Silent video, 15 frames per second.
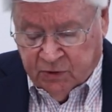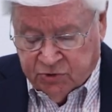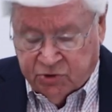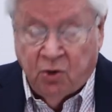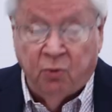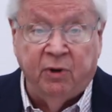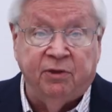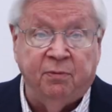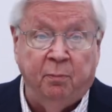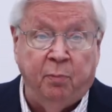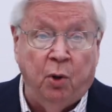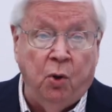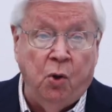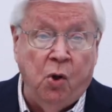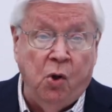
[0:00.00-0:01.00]
So with
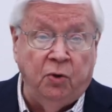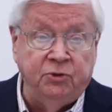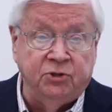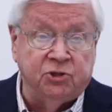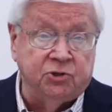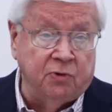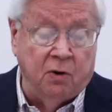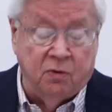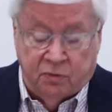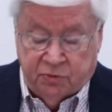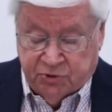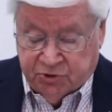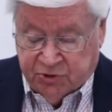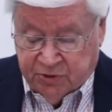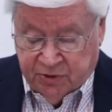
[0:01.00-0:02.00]
bold
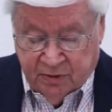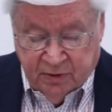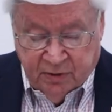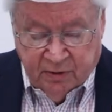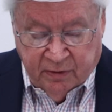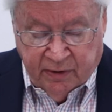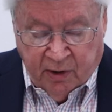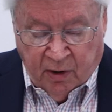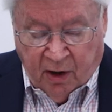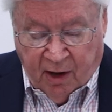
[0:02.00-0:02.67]
strokes, the